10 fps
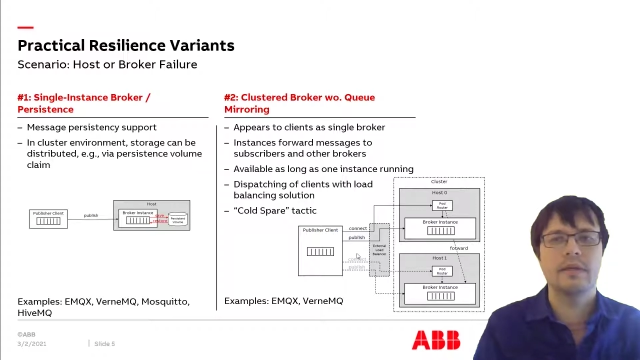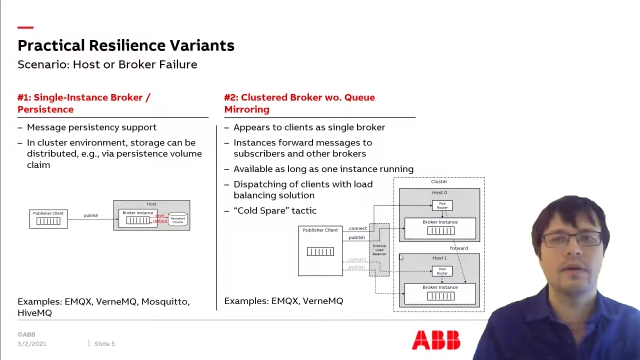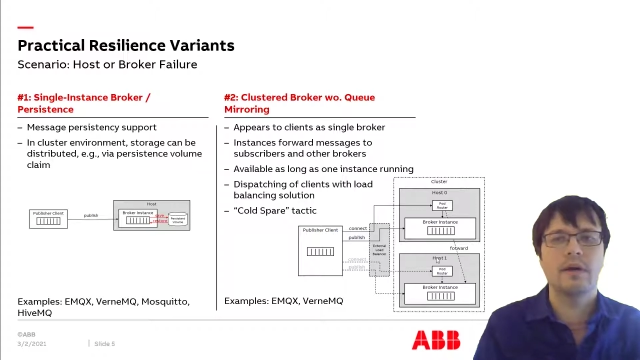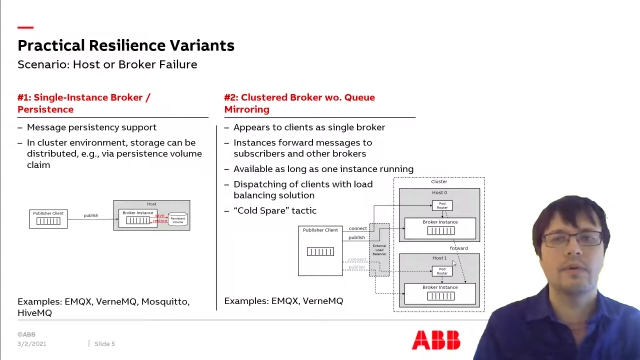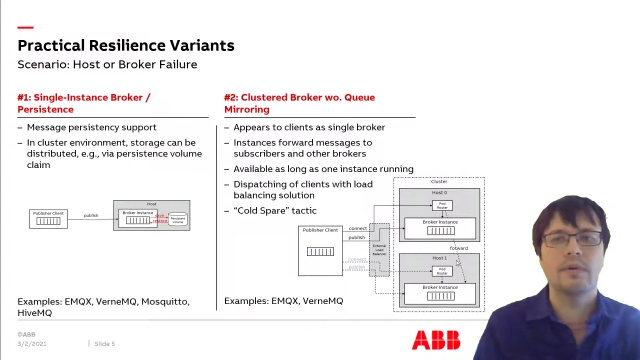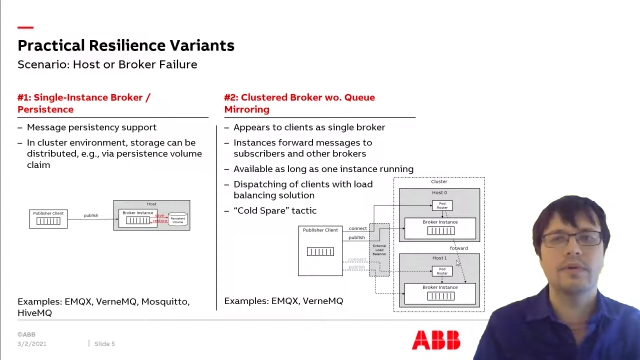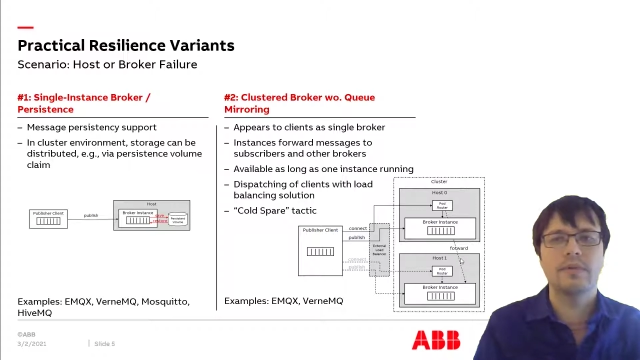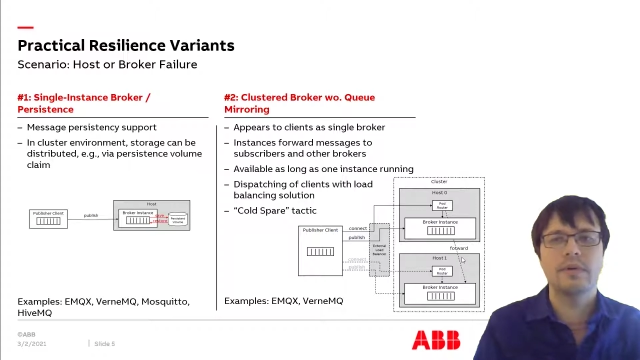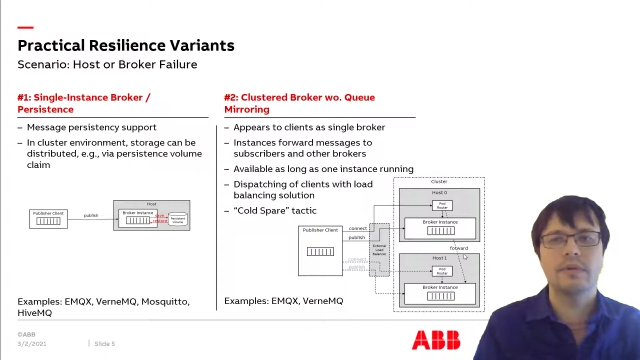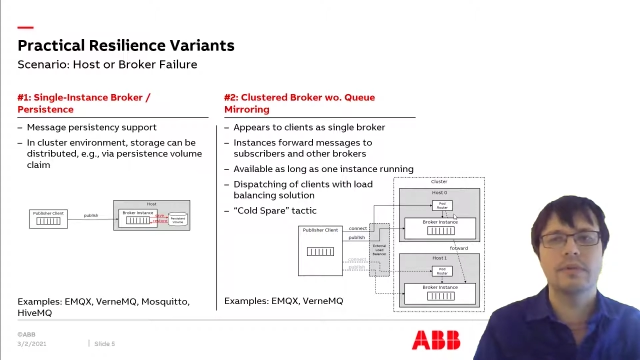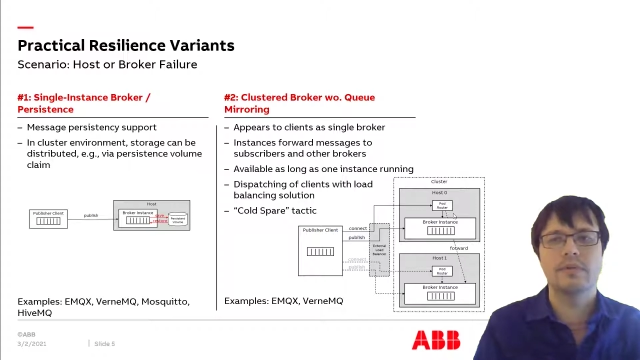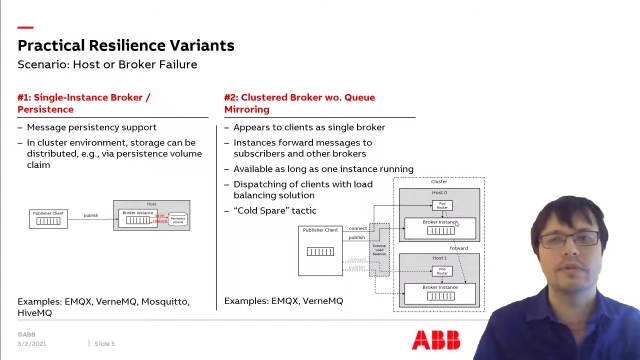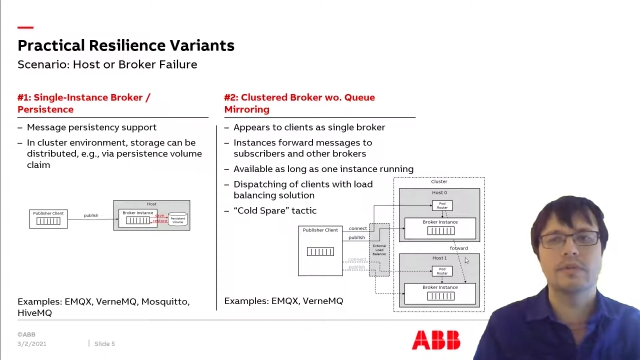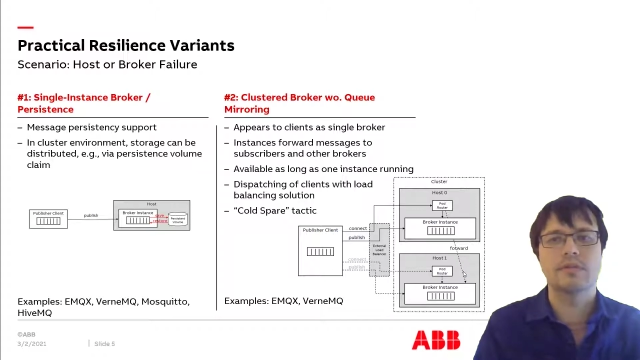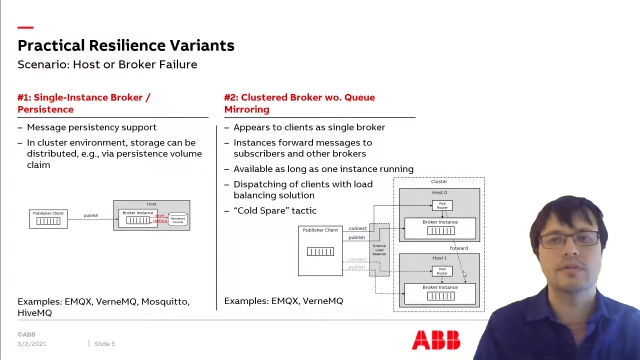However, there
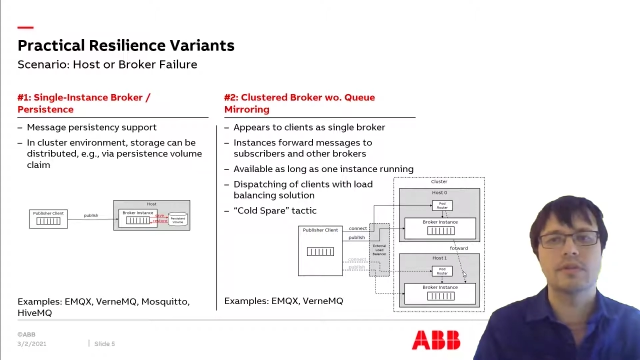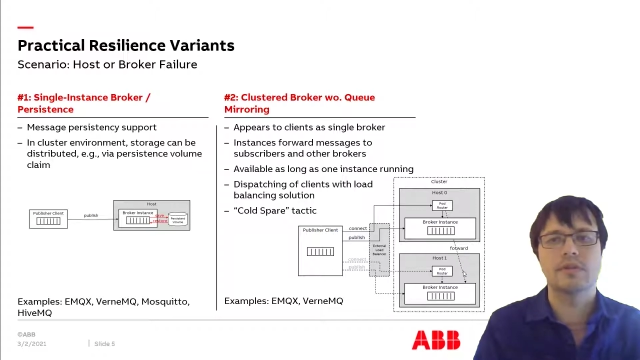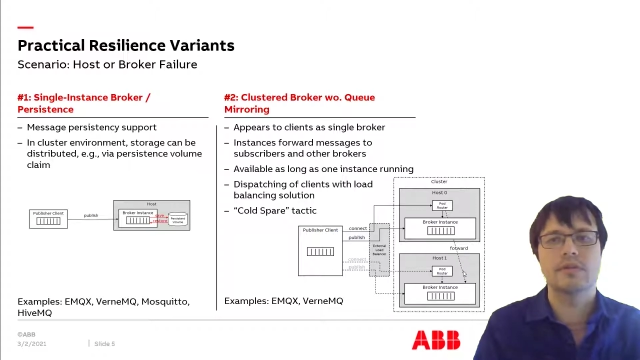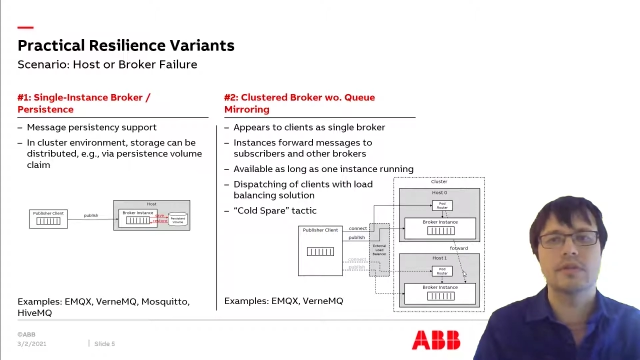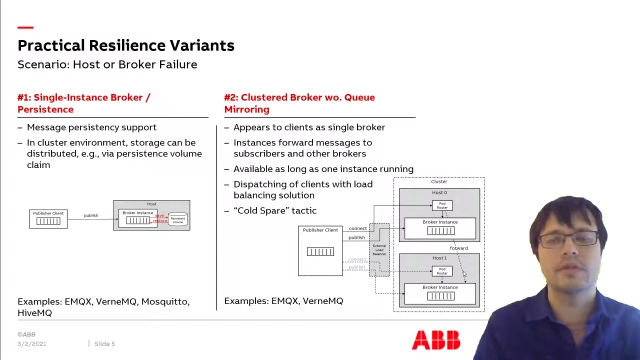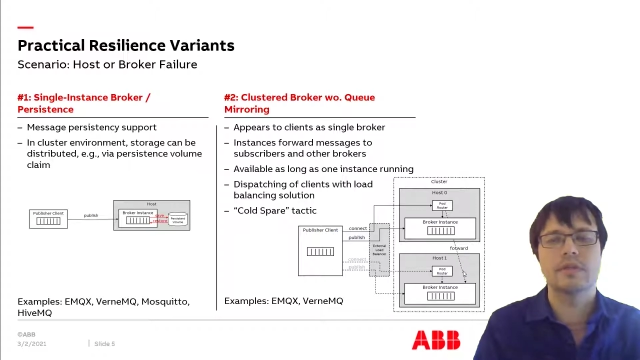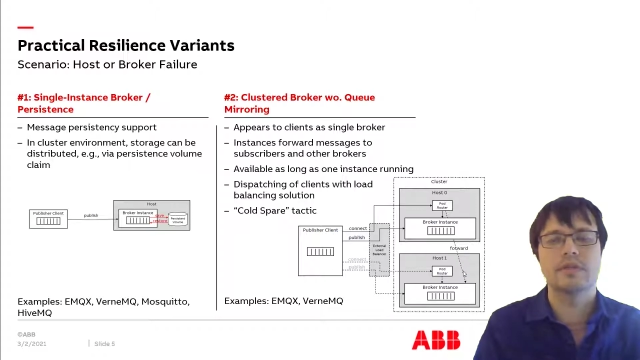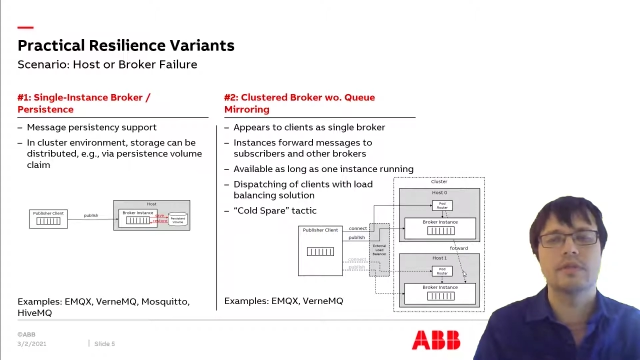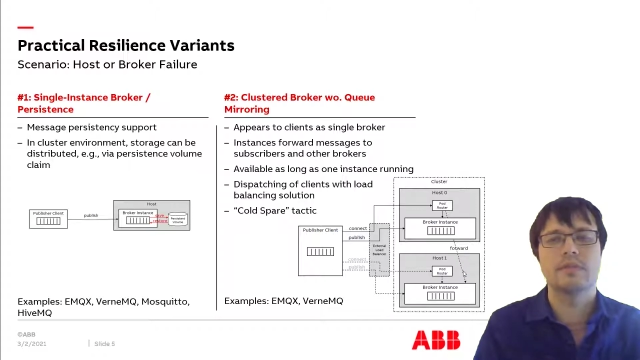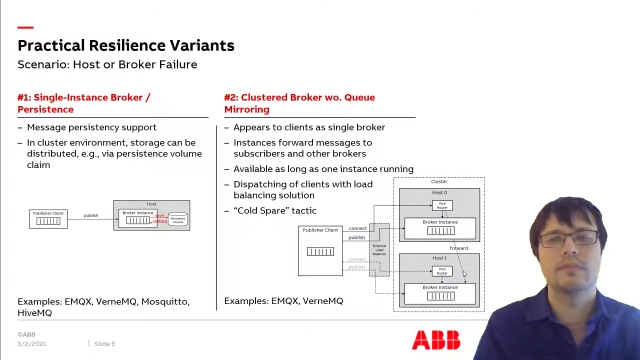is no synchronization